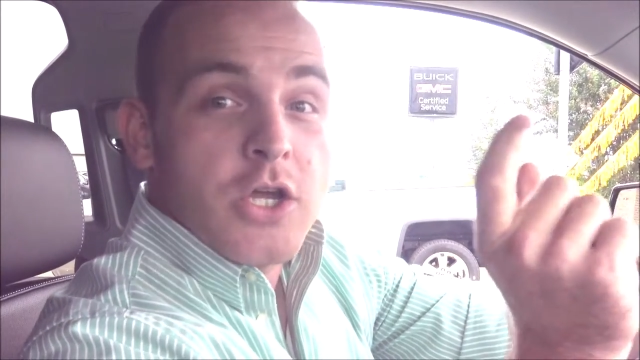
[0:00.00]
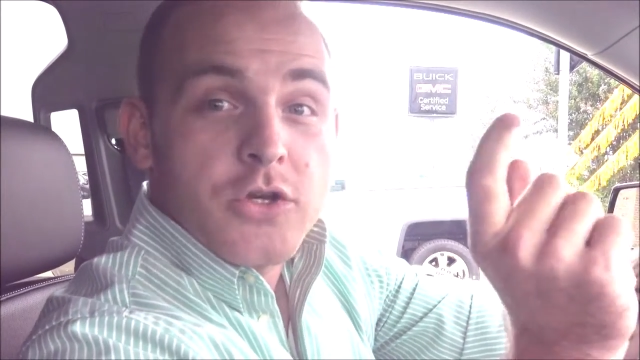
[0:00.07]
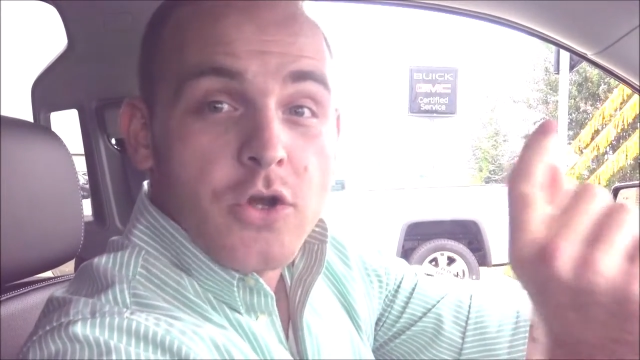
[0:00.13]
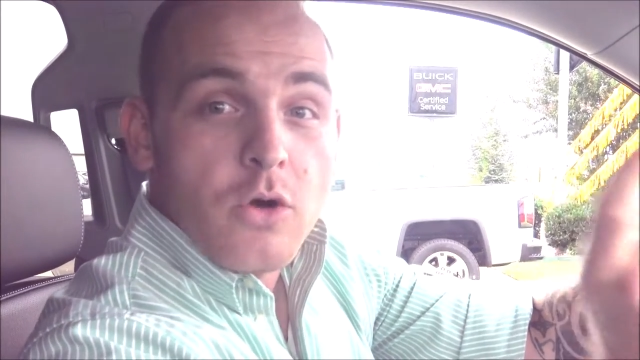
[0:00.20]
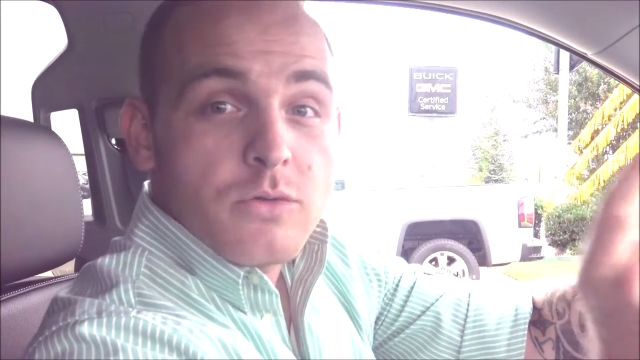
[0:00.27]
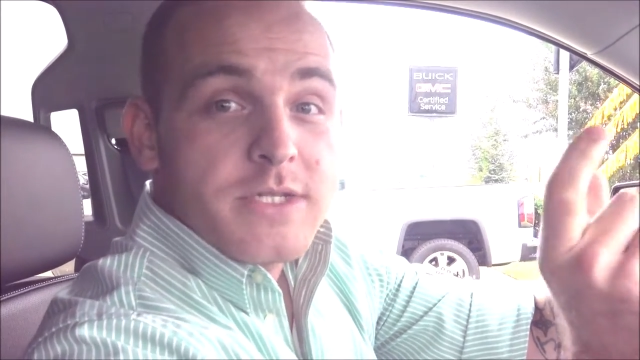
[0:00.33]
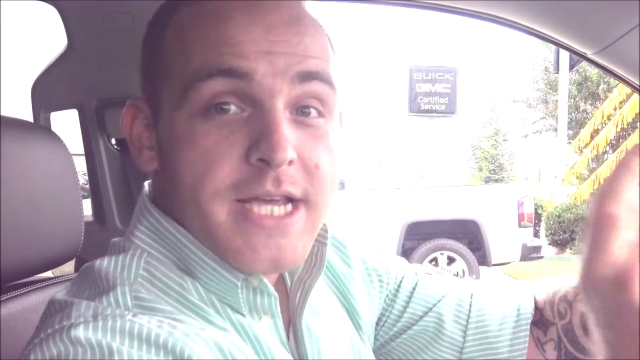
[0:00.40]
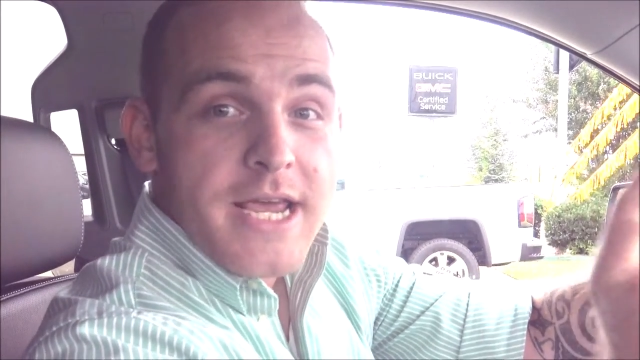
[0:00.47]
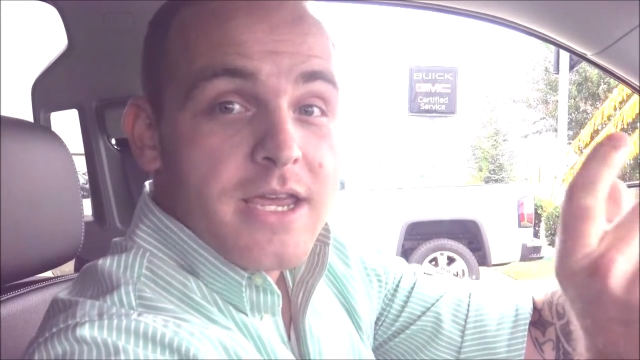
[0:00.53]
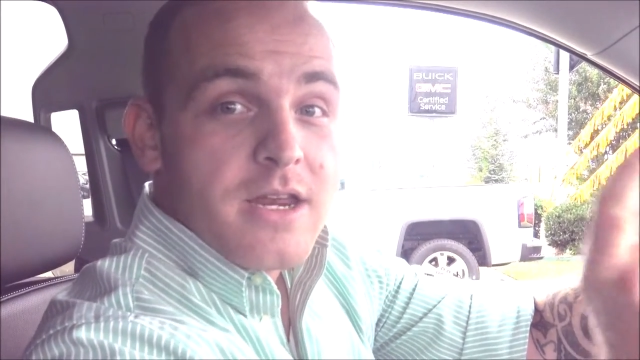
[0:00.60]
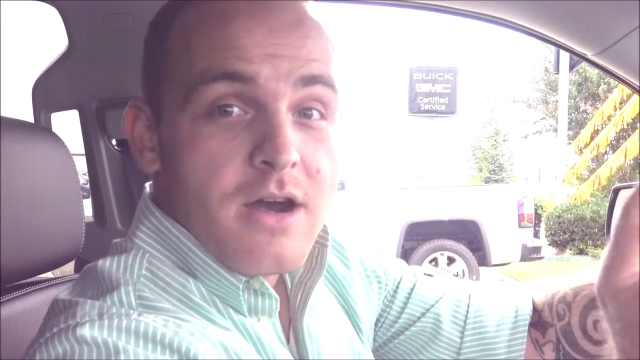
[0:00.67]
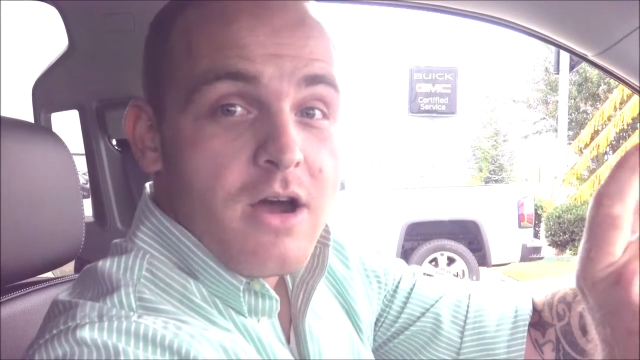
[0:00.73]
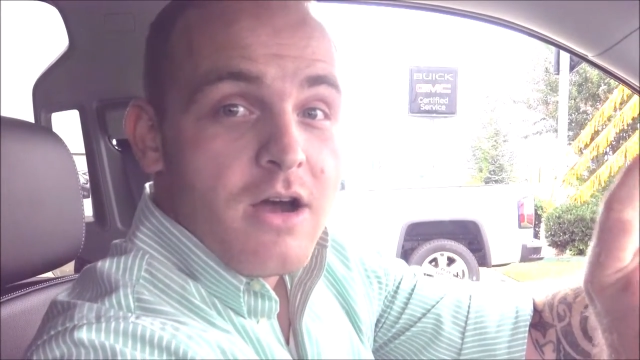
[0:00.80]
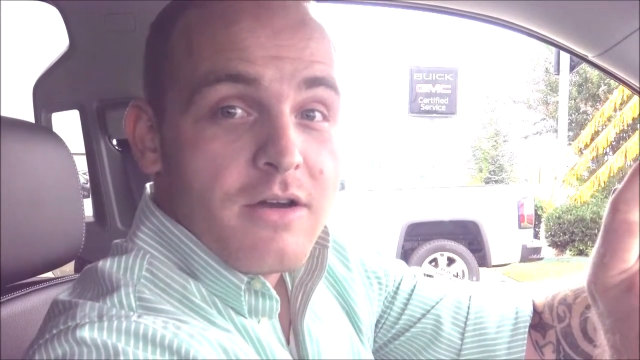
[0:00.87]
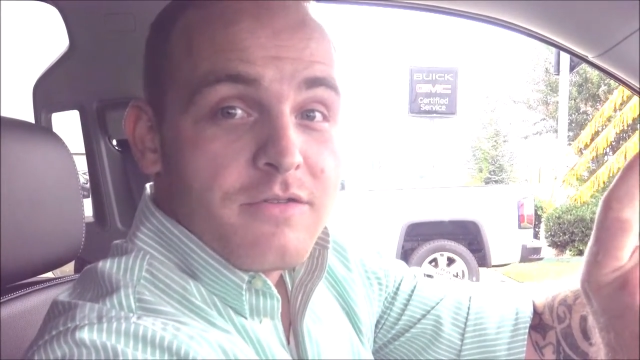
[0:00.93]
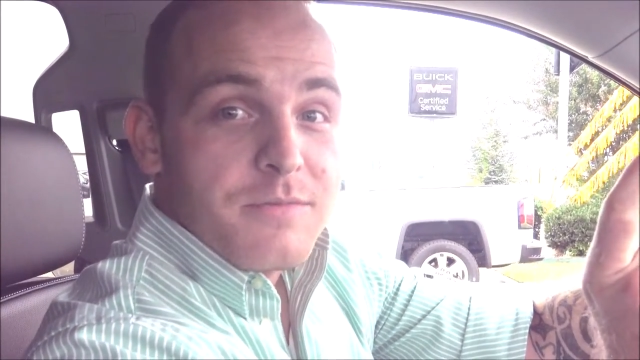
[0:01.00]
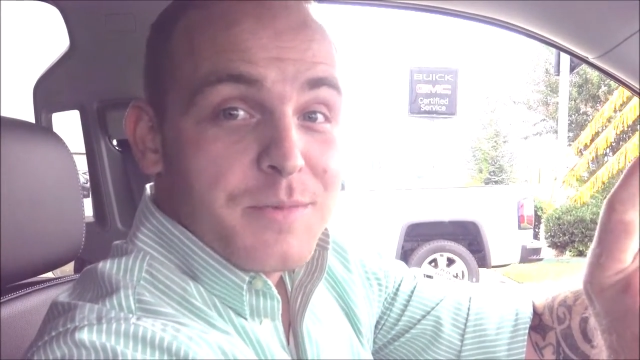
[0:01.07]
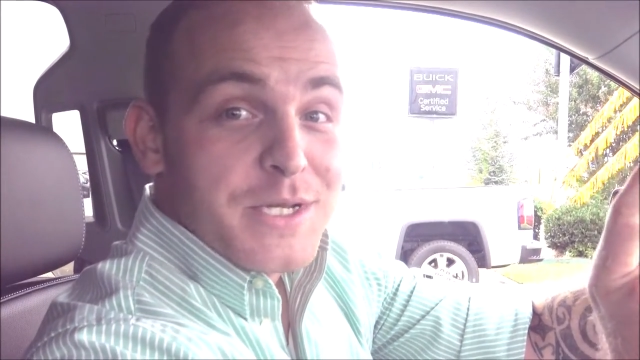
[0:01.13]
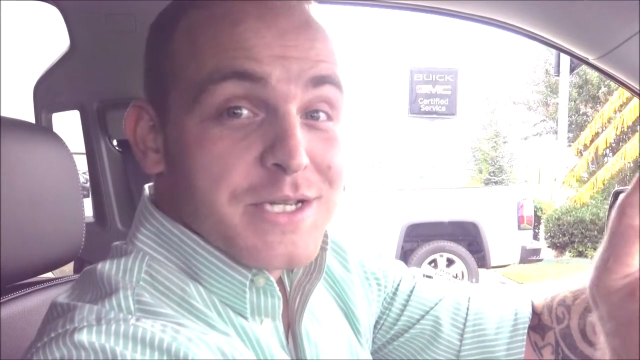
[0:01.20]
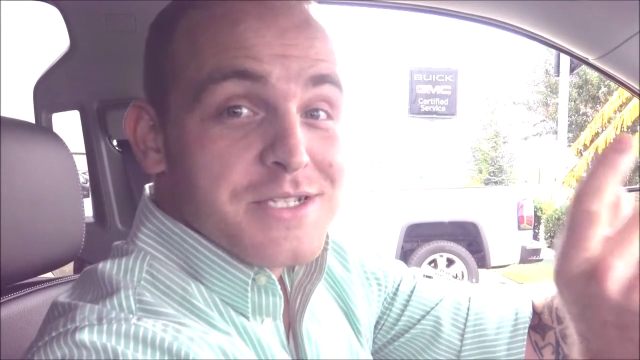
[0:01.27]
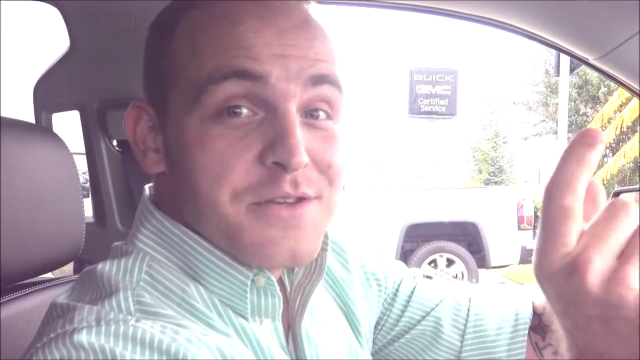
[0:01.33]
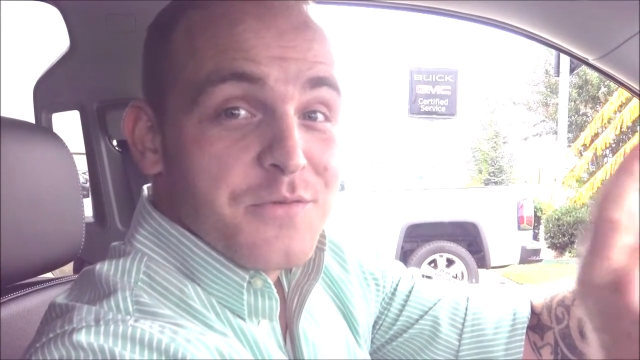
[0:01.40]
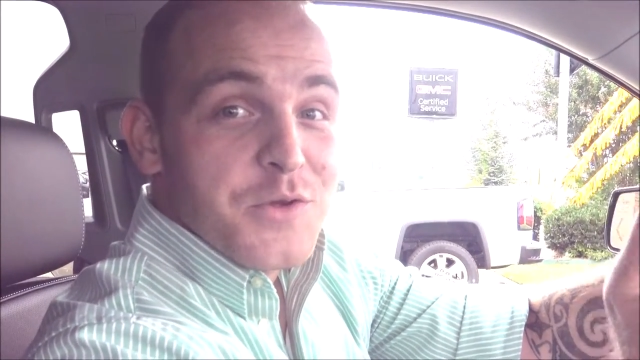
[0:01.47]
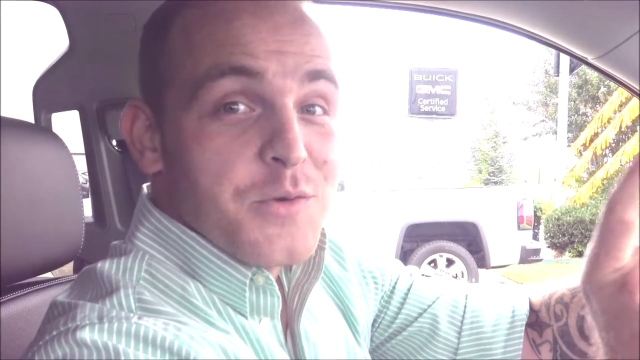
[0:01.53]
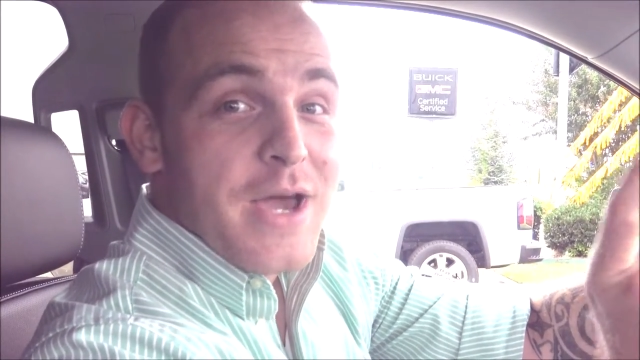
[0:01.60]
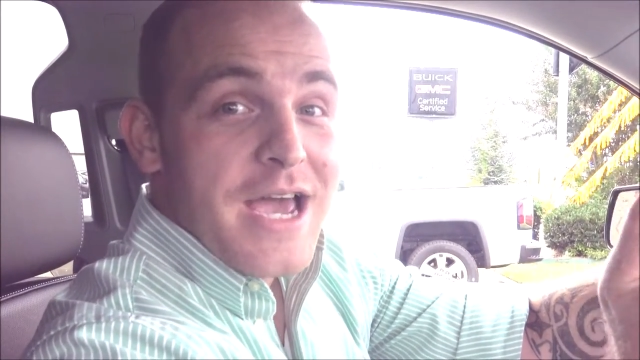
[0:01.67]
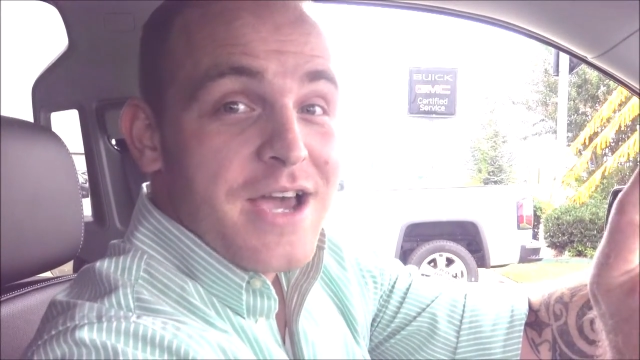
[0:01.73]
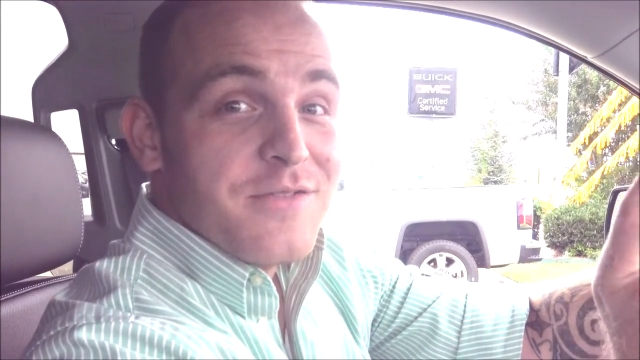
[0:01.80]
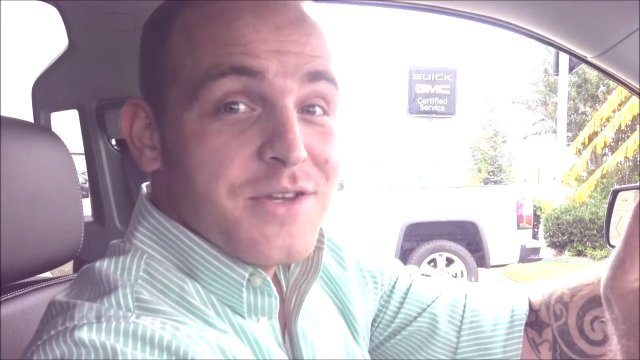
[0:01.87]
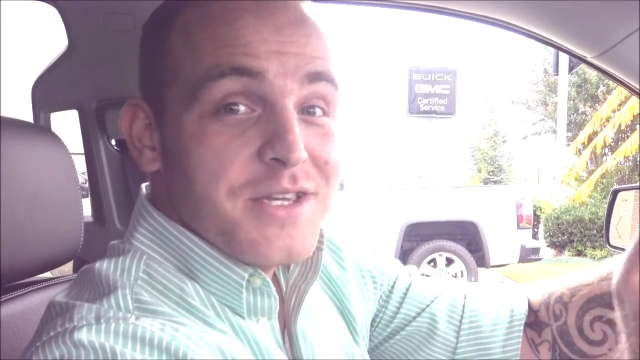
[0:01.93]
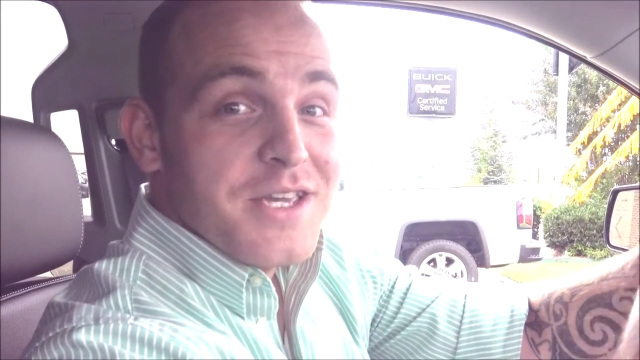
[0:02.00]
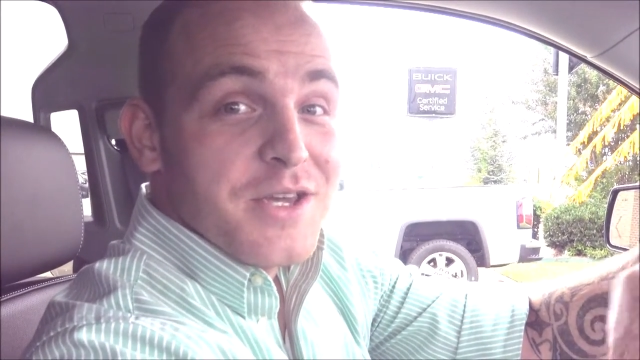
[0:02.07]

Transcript: Don't take it off, because if you have it